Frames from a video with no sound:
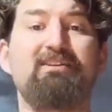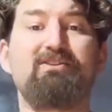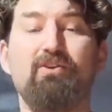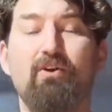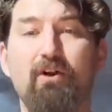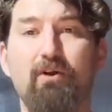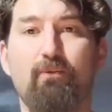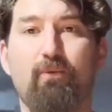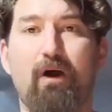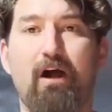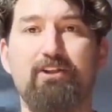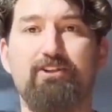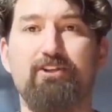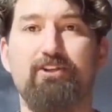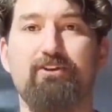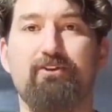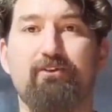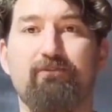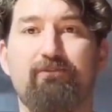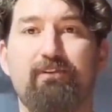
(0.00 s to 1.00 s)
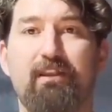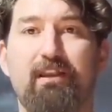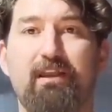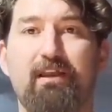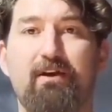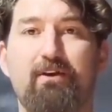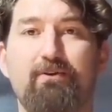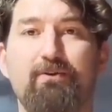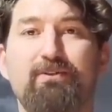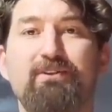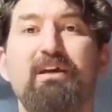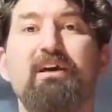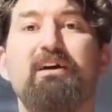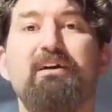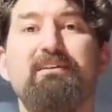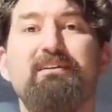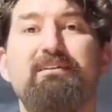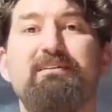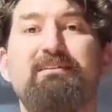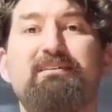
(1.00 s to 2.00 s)
started watching your videos
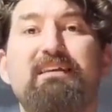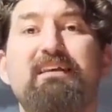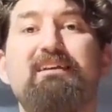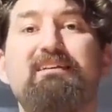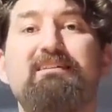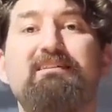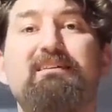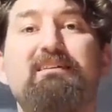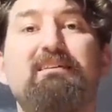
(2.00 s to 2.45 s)
six